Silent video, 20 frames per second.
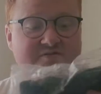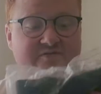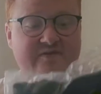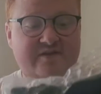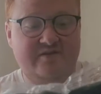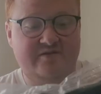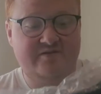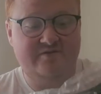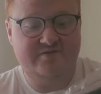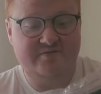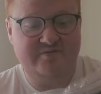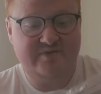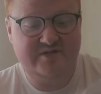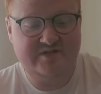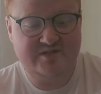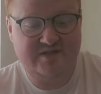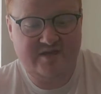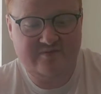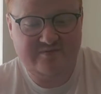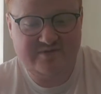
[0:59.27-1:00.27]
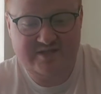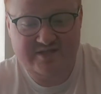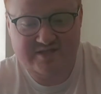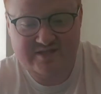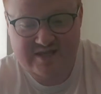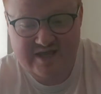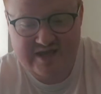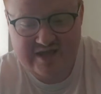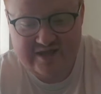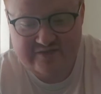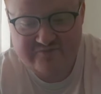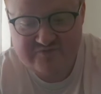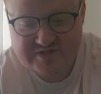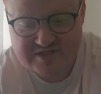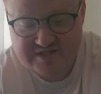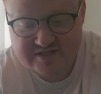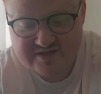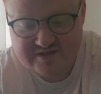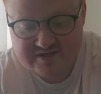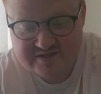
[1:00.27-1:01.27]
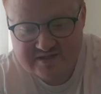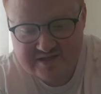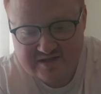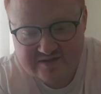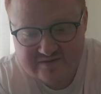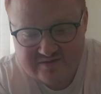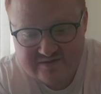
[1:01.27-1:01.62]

Thank you to Manscaped again for sending that